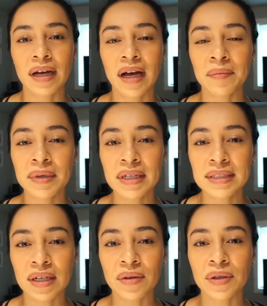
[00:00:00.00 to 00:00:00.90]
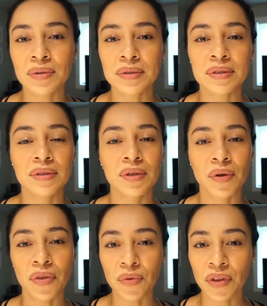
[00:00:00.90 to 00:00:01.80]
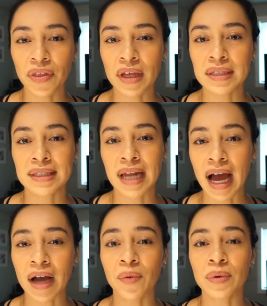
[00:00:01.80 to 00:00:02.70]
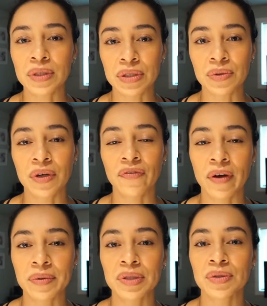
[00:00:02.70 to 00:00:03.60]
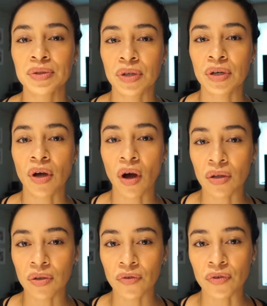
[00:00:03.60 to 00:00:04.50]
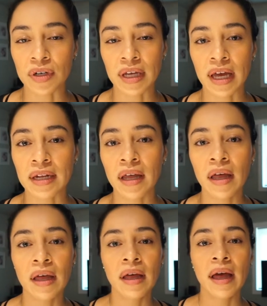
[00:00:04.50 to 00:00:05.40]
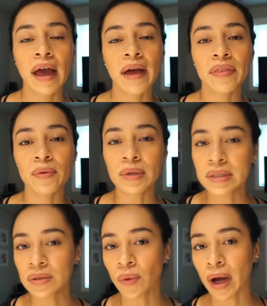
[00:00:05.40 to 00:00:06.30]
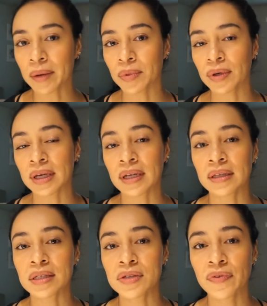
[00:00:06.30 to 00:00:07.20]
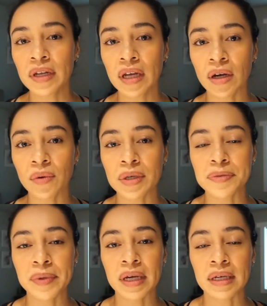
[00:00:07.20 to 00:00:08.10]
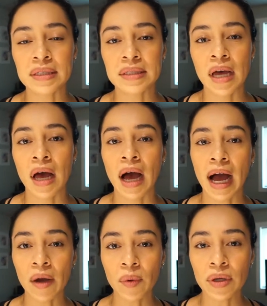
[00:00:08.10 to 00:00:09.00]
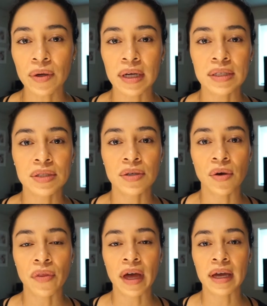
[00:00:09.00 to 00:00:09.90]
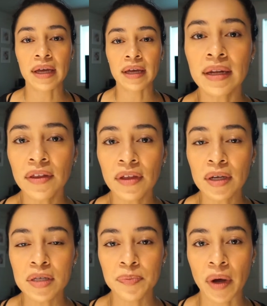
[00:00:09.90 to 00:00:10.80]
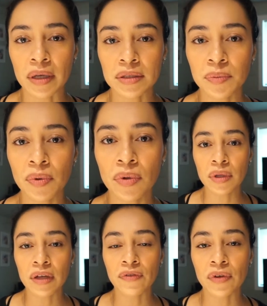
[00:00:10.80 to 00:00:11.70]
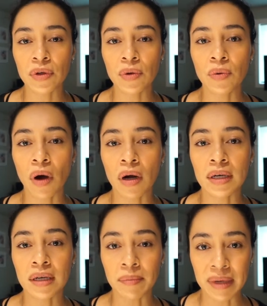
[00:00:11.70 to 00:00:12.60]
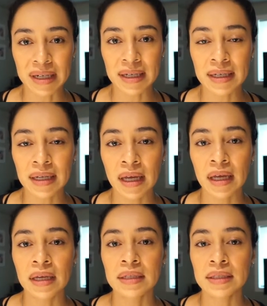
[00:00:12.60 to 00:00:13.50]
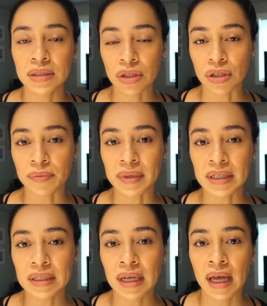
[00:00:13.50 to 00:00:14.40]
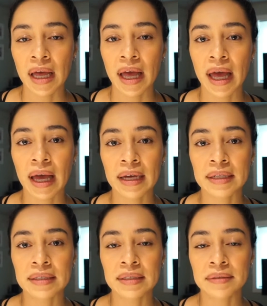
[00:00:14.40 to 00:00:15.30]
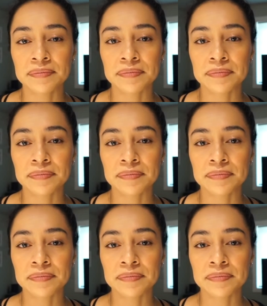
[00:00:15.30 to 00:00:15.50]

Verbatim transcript: I'm gonna tell you, three things that I would do if I was to start all over again. And the reason why I'm creating this video is because I want you guys to know that anything is possible if you are committed, determined, and